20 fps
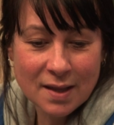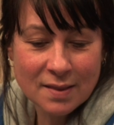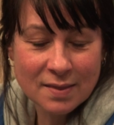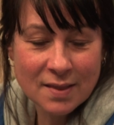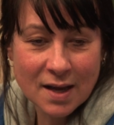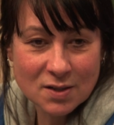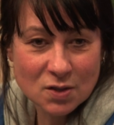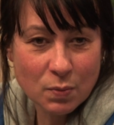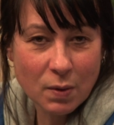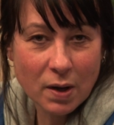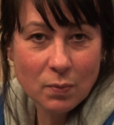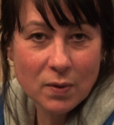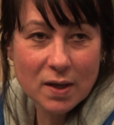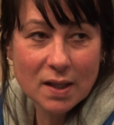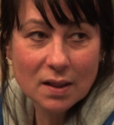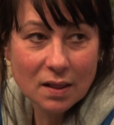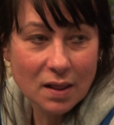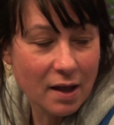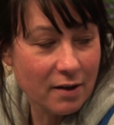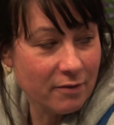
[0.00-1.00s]
And that's why we
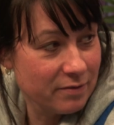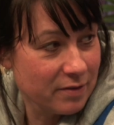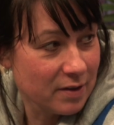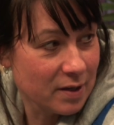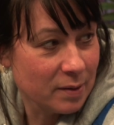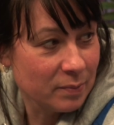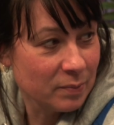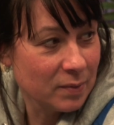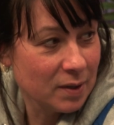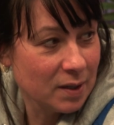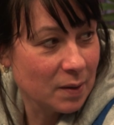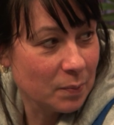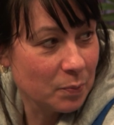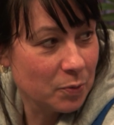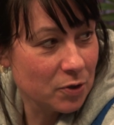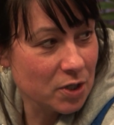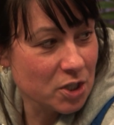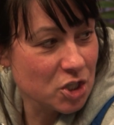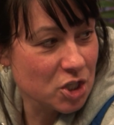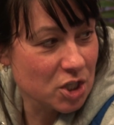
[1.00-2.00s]
love them and
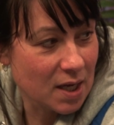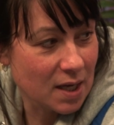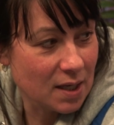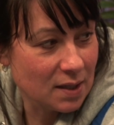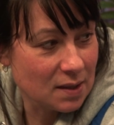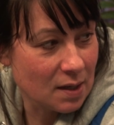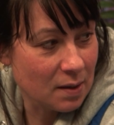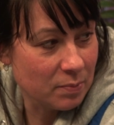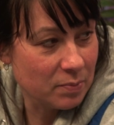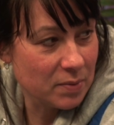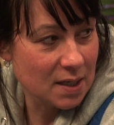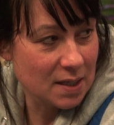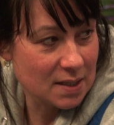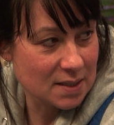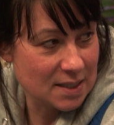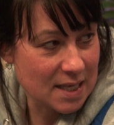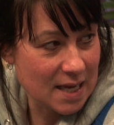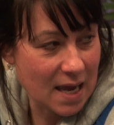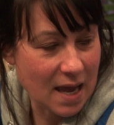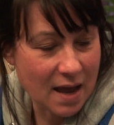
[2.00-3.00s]
appreciate them,
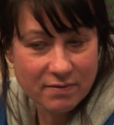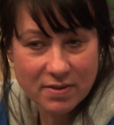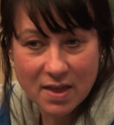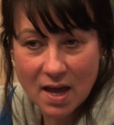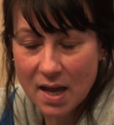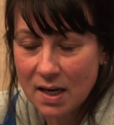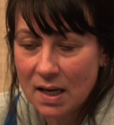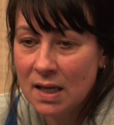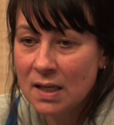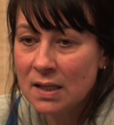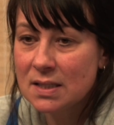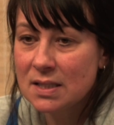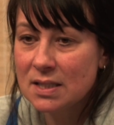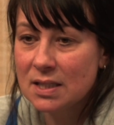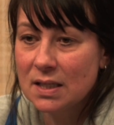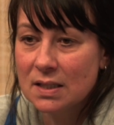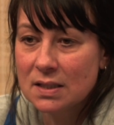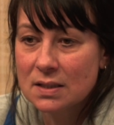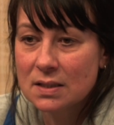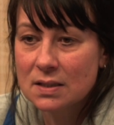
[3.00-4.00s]
because they have that
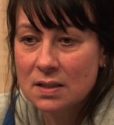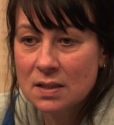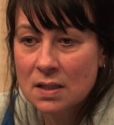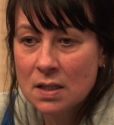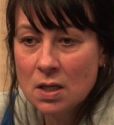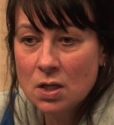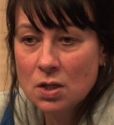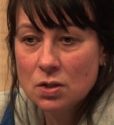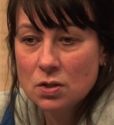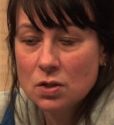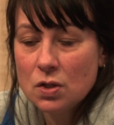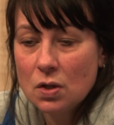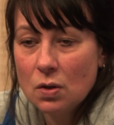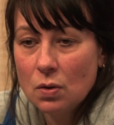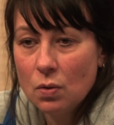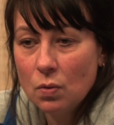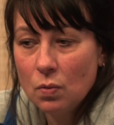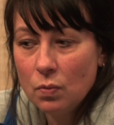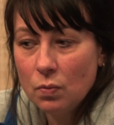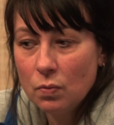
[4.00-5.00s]
innocence.
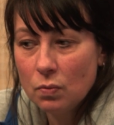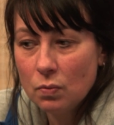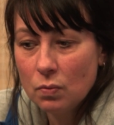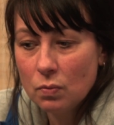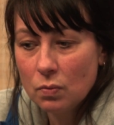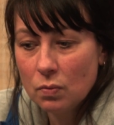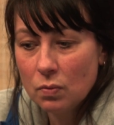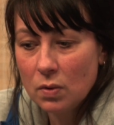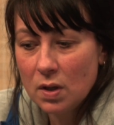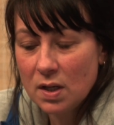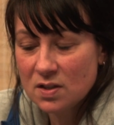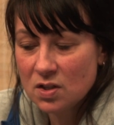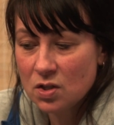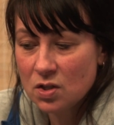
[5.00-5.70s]
So it's